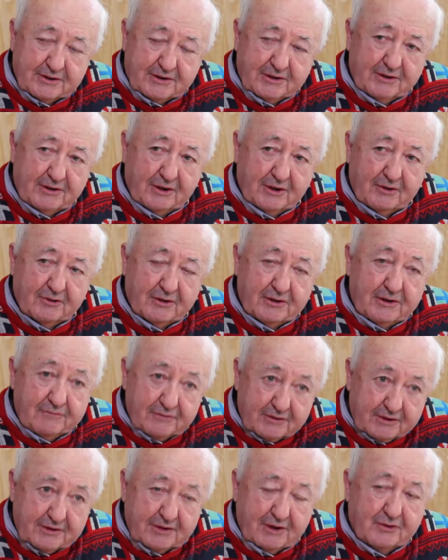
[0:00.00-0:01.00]
get
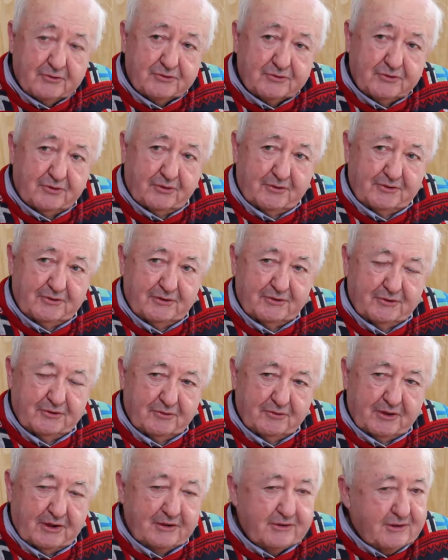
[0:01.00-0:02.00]
outdoors and
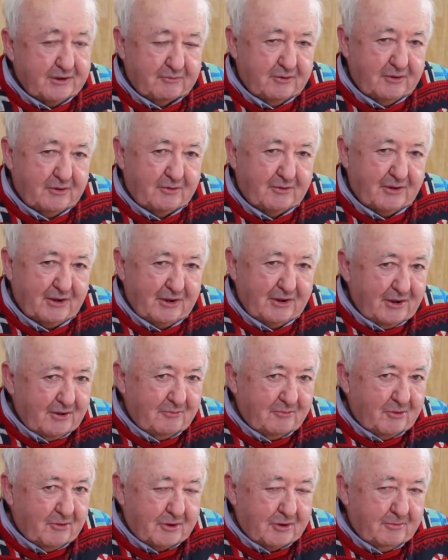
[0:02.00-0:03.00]
do it, I think we're
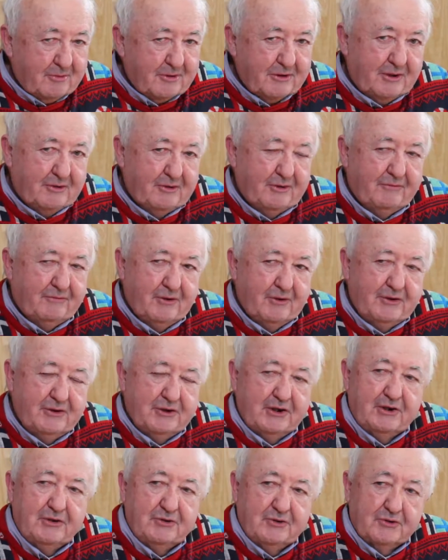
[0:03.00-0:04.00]
coming down a very
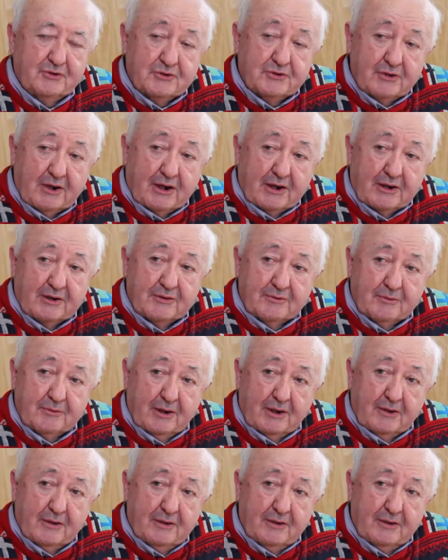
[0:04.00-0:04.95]
dangerous track as well.